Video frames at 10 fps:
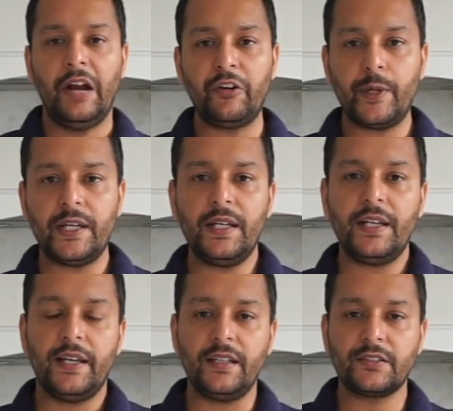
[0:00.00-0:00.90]
Hey
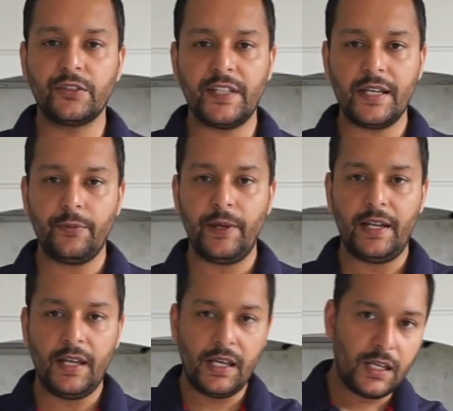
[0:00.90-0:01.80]
everybody, it's Hussein
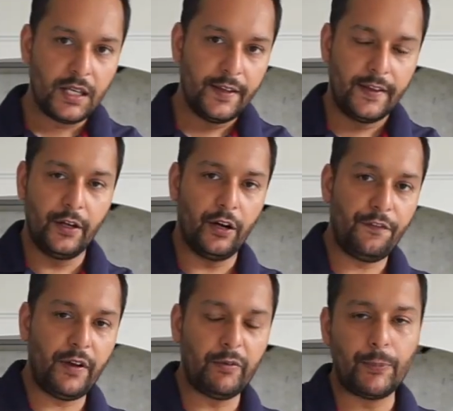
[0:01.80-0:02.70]
Kabani, your
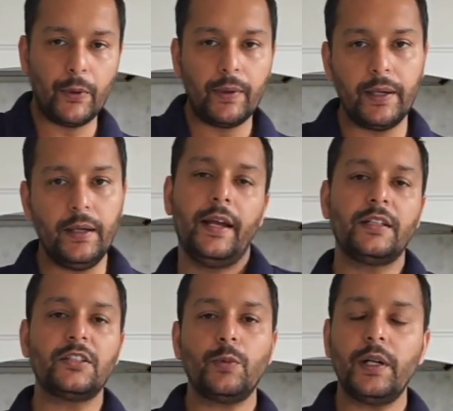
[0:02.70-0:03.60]
favorite broker, and I
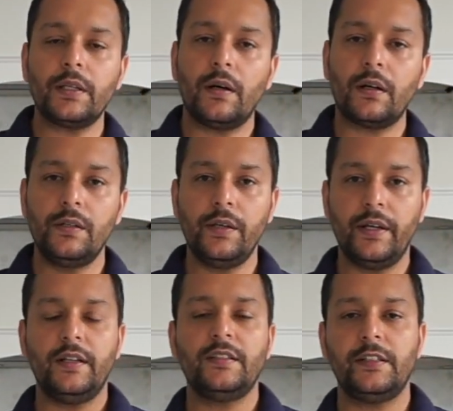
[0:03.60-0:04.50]
just want to talk to you
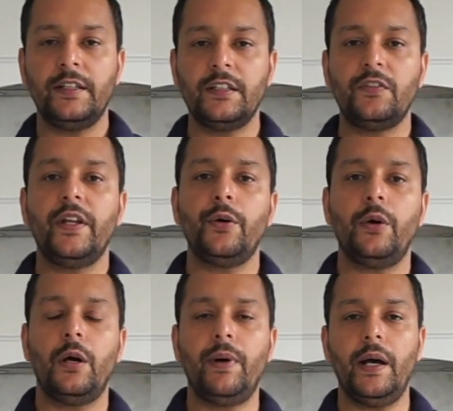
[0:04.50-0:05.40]
guys in this video
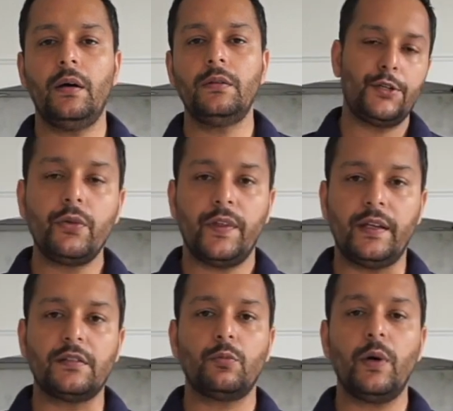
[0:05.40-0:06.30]
about two
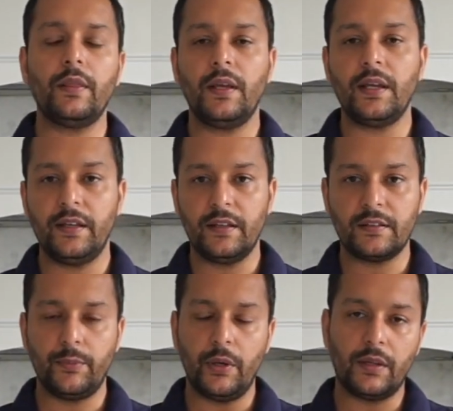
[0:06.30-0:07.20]
things. One thing is
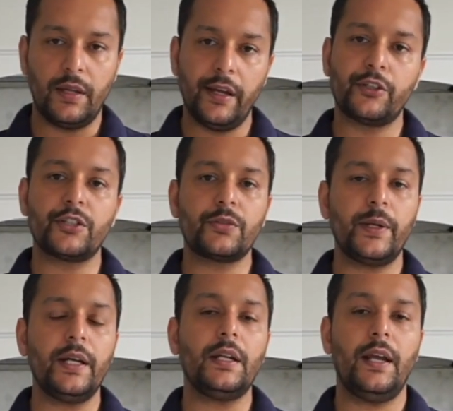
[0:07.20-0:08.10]
about the interest
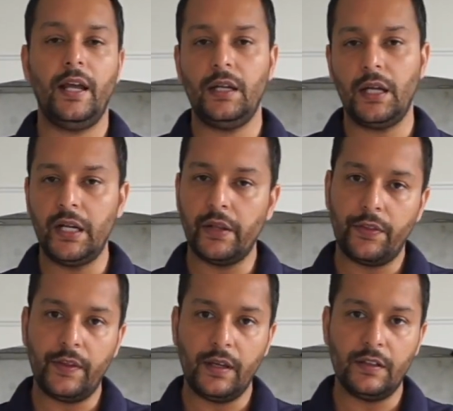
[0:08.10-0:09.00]
rate, and another
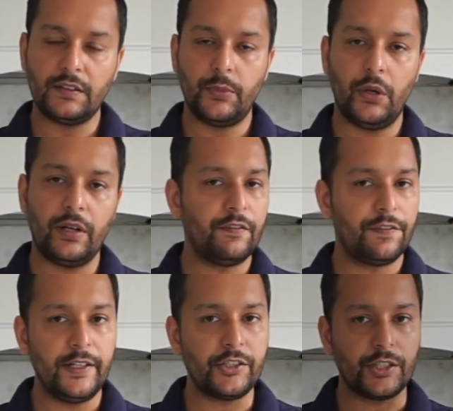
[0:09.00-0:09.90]
thing is about
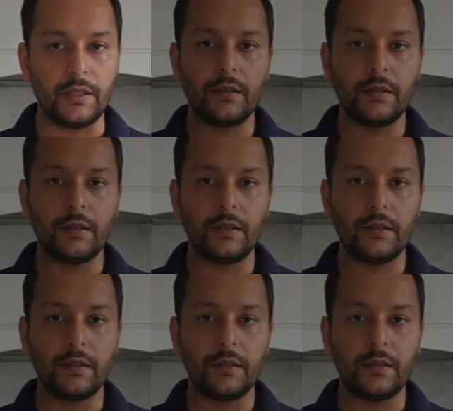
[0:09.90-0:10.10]
inflation.